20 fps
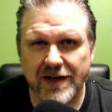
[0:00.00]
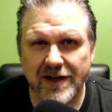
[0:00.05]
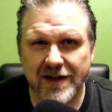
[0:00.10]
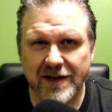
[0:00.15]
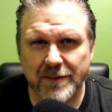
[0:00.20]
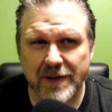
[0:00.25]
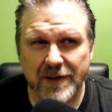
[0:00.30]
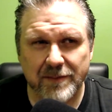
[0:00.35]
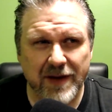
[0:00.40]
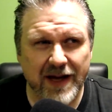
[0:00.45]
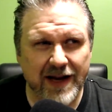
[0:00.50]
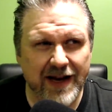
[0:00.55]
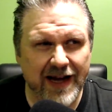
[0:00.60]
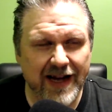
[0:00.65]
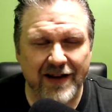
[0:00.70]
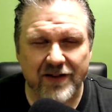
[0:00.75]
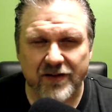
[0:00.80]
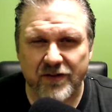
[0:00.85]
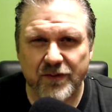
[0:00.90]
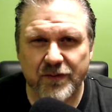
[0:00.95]
I'm like, man, that
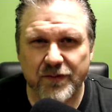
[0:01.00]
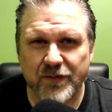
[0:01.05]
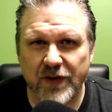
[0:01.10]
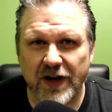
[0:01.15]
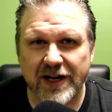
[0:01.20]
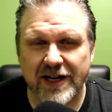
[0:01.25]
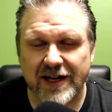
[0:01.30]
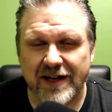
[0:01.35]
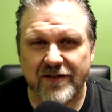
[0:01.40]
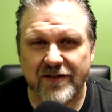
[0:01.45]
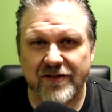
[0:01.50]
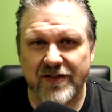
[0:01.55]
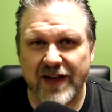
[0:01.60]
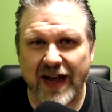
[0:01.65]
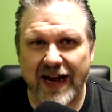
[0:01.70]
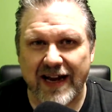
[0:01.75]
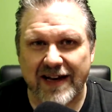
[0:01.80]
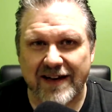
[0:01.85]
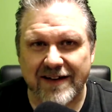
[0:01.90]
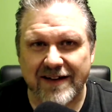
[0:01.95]
is fucking
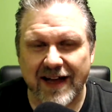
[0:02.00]
insane.